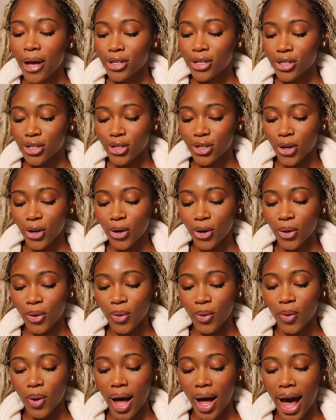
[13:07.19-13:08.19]

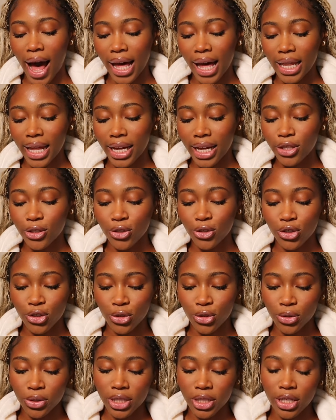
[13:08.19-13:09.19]
So I like the
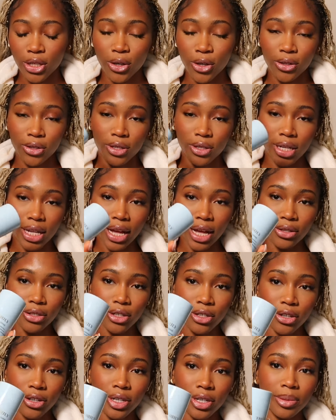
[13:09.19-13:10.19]
Truly Cocoa Cloud
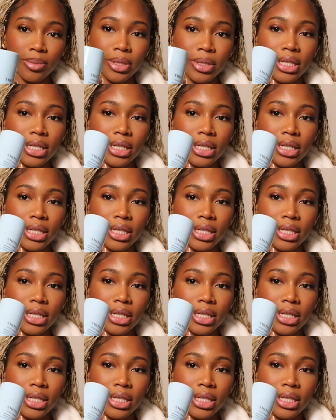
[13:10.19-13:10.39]
deodorant,